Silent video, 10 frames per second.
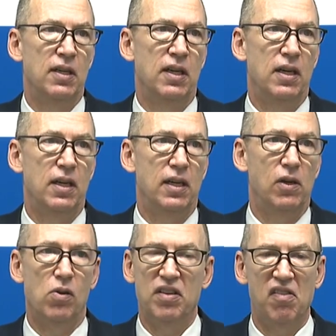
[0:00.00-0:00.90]

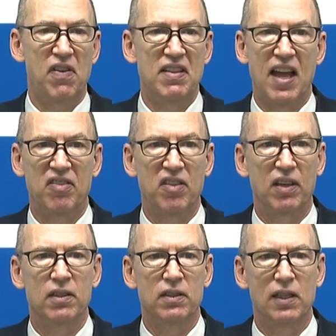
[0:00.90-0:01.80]
OLED is fantastic.
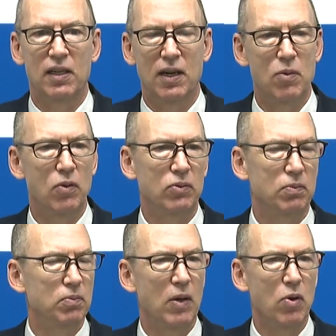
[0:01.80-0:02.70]
I
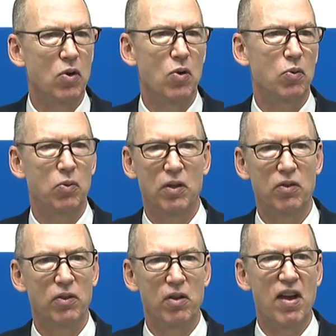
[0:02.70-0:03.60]
won't go
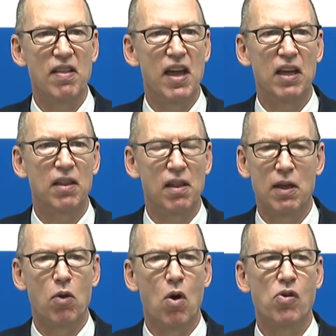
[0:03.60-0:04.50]
in great length. I
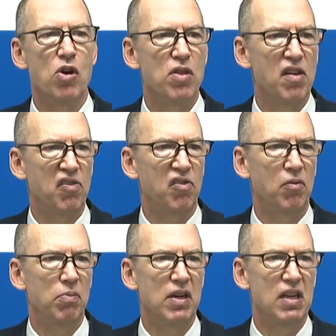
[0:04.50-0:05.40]
think you all know
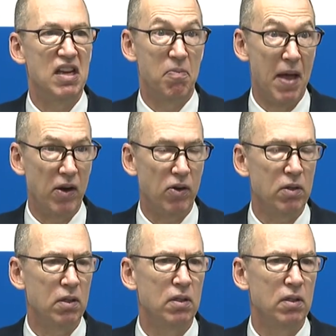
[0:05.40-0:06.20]
this, but it's better.